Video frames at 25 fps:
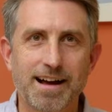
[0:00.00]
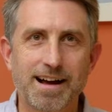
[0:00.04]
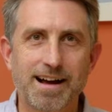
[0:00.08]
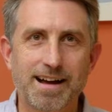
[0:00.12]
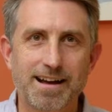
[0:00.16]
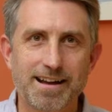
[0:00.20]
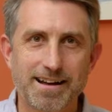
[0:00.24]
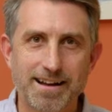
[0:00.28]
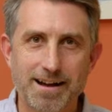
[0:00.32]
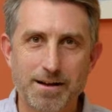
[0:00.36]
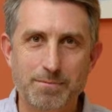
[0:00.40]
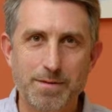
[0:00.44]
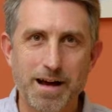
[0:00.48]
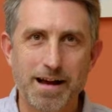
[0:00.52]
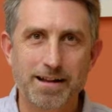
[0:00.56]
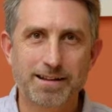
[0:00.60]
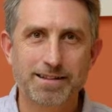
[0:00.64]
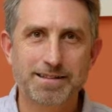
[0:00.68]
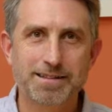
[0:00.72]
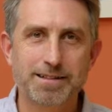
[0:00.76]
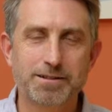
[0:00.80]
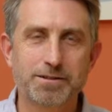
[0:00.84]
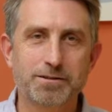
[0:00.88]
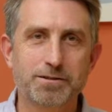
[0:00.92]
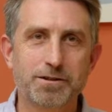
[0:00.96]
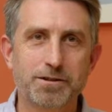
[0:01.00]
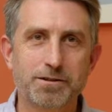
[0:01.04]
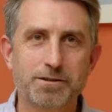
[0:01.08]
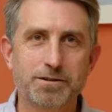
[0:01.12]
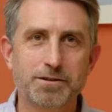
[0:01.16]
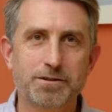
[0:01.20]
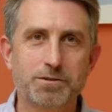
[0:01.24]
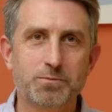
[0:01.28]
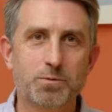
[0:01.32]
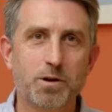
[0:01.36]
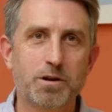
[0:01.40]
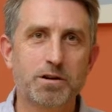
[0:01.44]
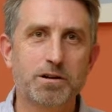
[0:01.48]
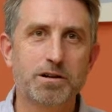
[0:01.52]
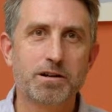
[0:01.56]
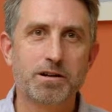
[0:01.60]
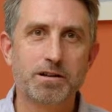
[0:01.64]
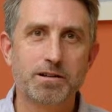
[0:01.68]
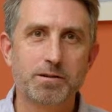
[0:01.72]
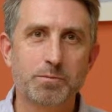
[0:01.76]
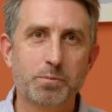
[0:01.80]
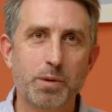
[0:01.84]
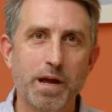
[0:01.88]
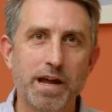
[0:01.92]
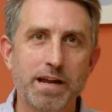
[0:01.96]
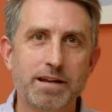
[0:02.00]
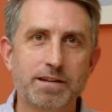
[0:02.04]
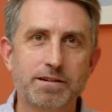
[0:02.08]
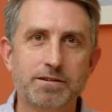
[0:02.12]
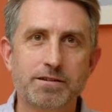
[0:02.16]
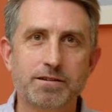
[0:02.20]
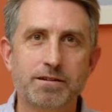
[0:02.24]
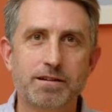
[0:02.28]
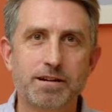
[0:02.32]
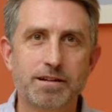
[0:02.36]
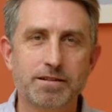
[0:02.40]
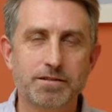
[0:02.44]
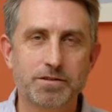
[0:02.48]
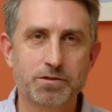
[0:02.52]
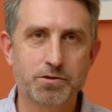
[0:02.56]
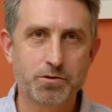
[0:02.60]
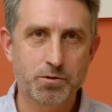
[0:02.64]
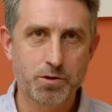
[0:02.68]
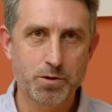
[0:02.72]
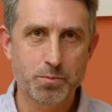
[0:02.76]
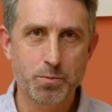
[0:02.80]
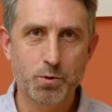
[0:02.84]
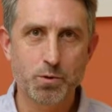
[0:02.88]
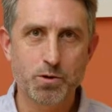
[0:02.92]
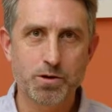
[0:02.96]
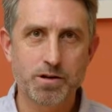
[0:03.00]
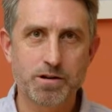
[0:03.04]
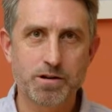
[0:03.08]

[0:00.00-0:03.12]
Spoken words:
Hi, I'm Alex Hillkurtz, watercolor painter and storyboard